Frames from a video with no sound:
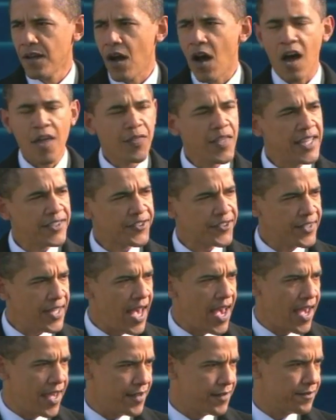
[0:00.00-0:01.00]
On this
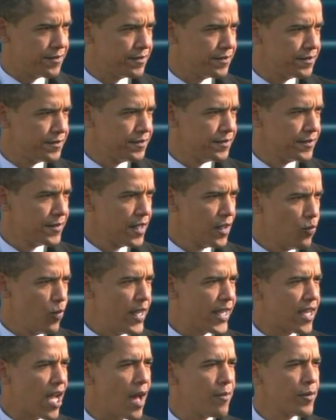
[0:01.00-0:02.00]
day,
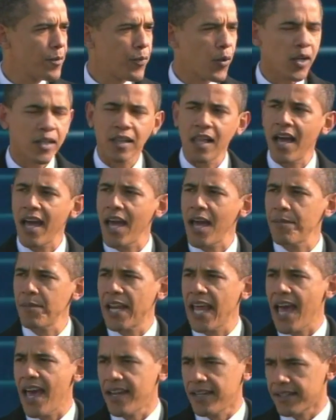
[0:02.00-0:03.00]
we come to proclaim
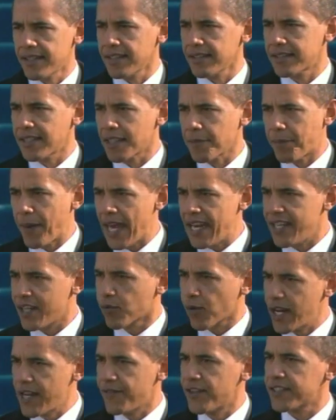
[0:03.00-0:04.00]
an end to the petty
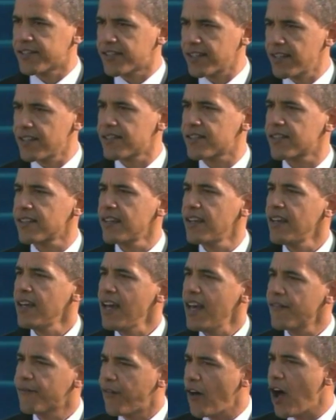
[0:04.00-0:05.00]
grievances
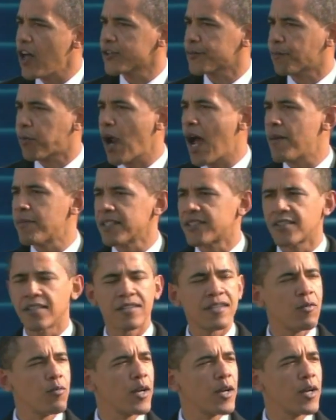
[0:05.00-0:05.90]
and false promises,